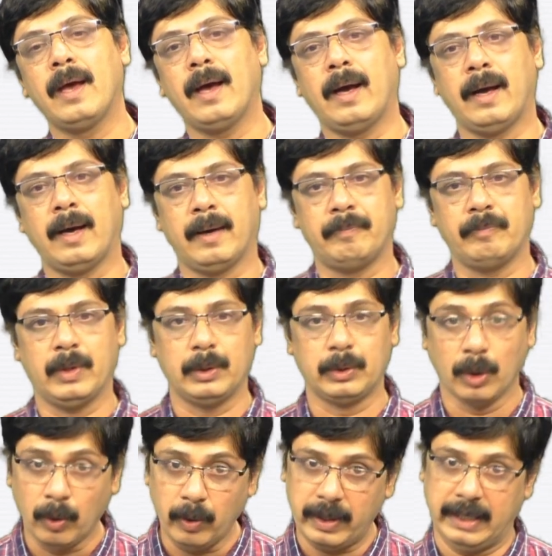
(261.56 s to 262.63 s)

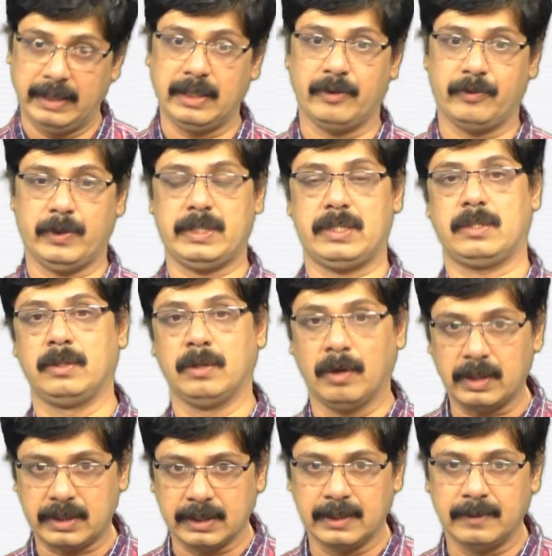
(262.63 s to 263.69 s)
Though India was
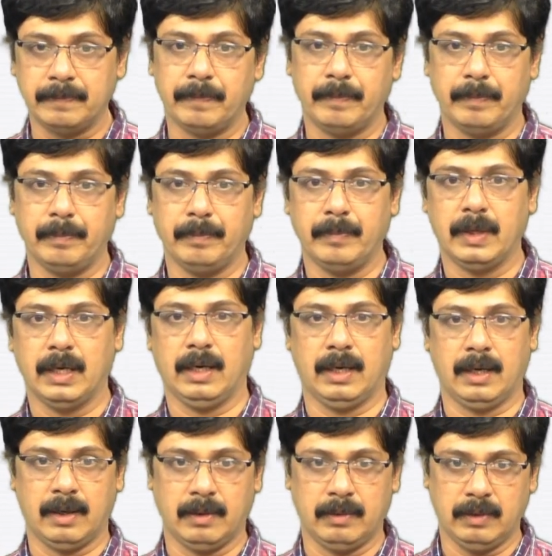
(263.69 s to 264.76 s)
not
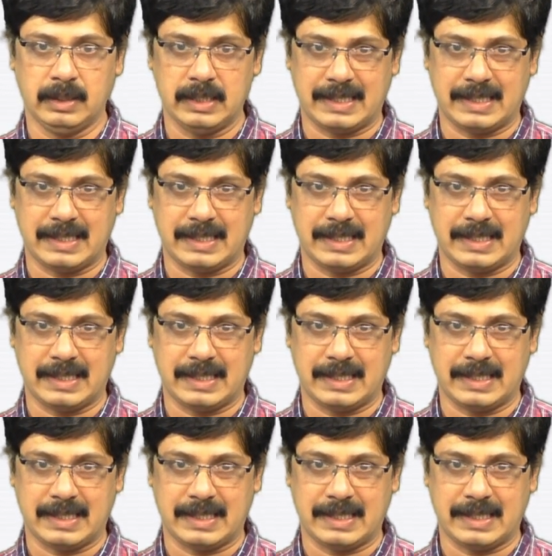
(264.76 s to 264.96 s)
a